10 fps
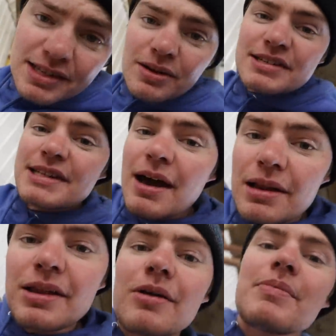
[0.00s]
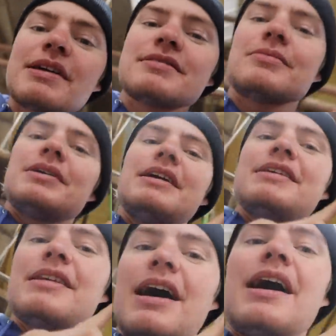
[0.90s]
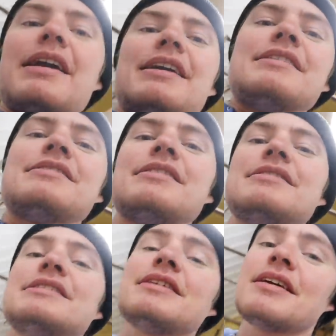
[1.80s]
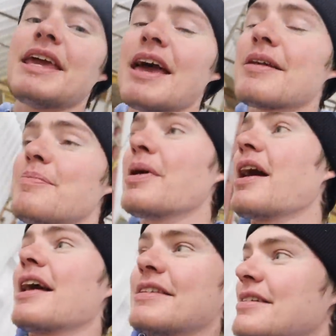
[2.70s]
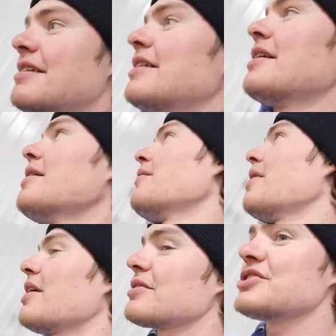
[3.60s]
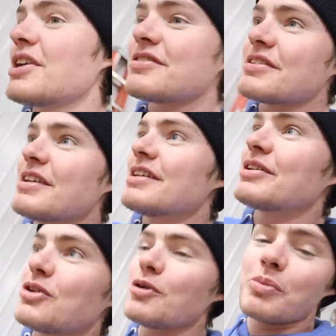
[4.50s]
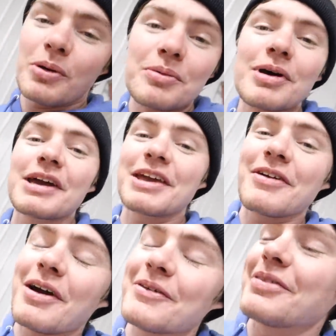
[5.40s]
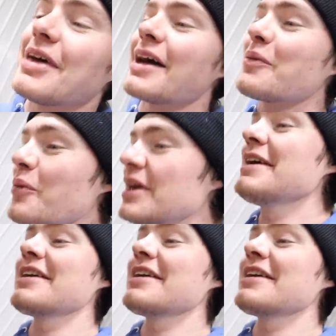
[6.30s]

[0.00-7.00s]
slowed us down a little bit, so we did not get to the ceiling yet, but while Justin and Cooper were monkeying around with that, we